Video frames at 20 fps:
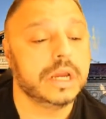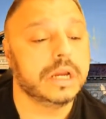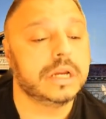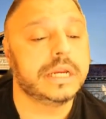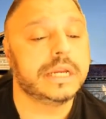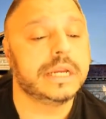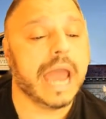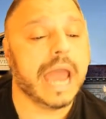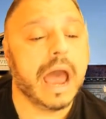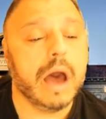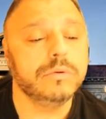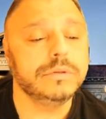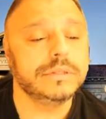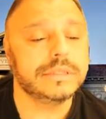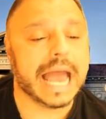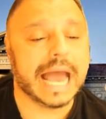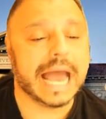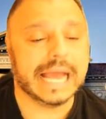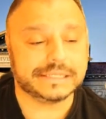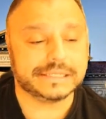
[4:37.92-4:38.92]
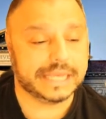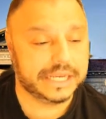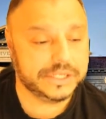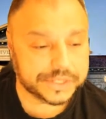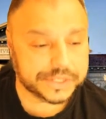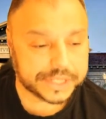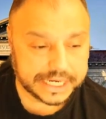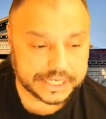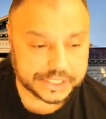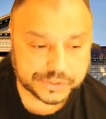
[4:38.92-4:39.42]
count as
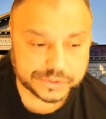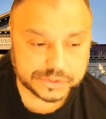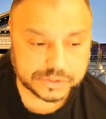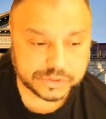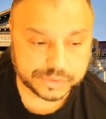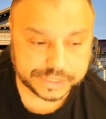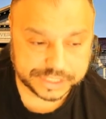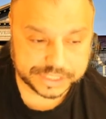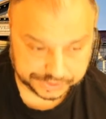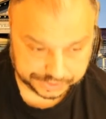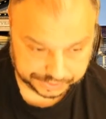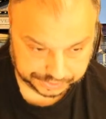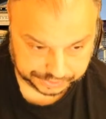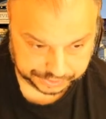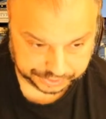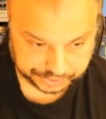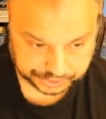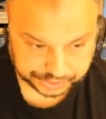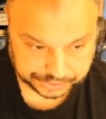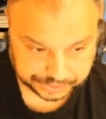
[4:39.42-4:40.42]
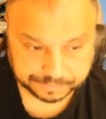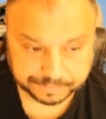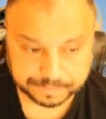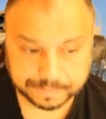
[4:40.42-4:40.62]
educational research?